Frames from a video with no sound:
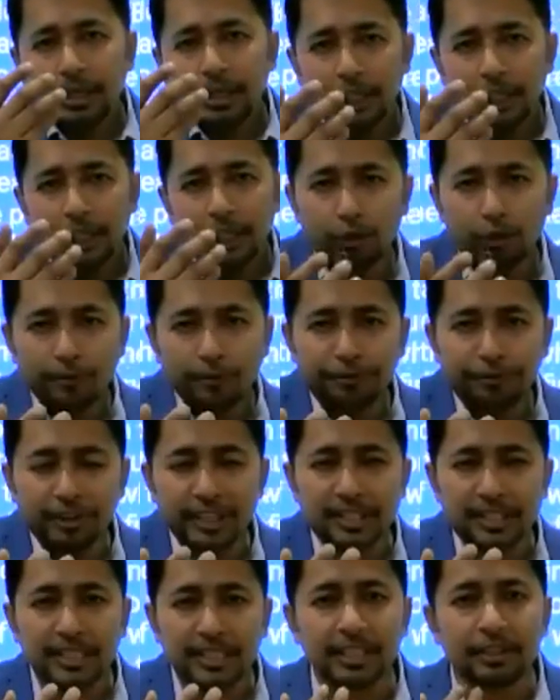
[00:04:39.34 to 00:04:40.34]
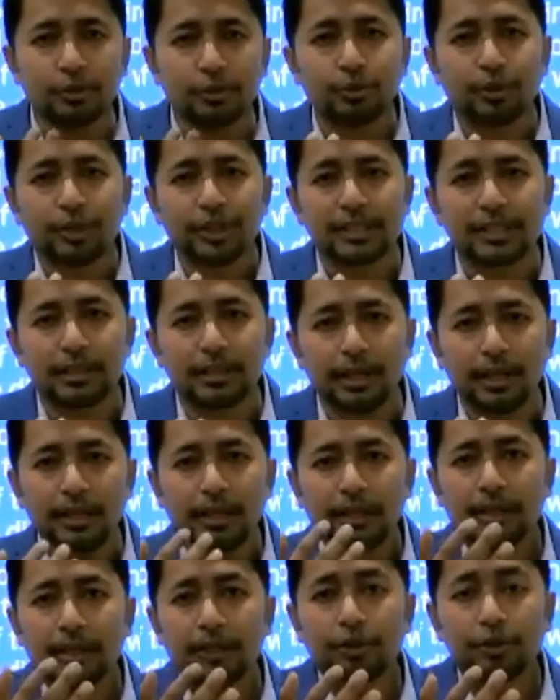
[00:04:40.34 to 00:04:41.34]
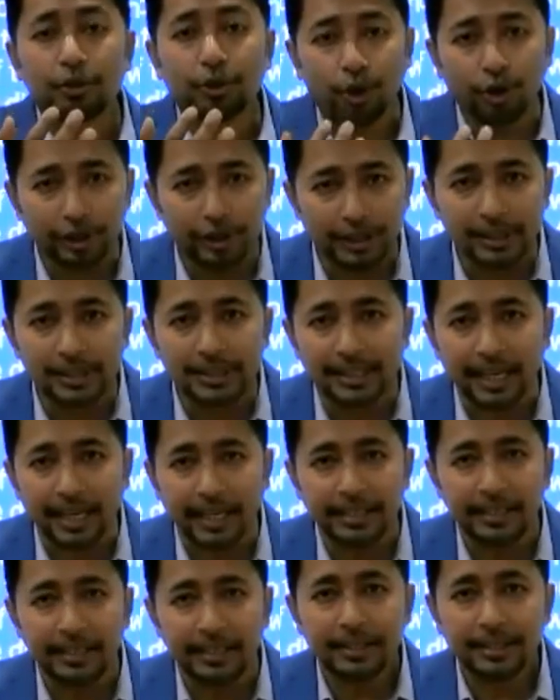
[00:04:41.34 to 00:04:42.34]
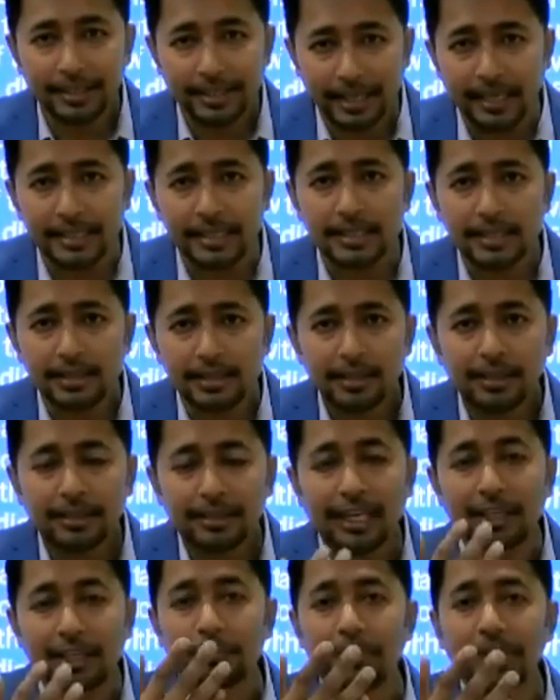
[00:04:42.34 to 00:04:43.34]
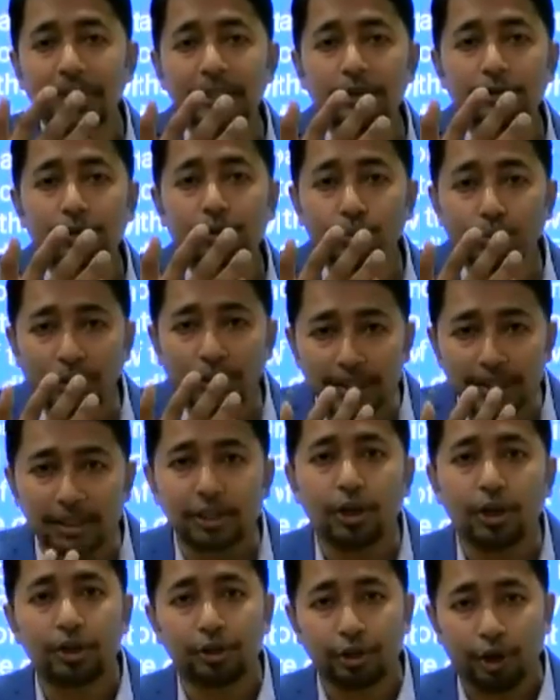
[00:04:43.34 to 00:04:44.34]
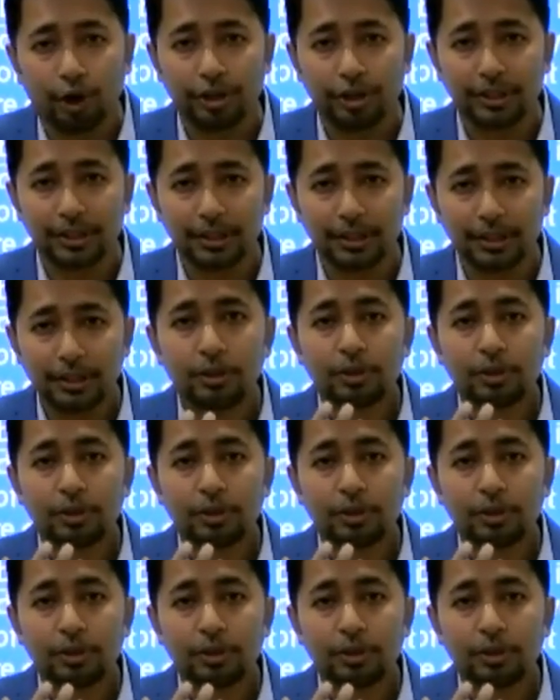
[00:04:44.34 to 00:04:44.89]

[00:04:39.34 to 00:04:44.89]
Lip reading: you are facing towards the northern side. Yes, that means towards your north.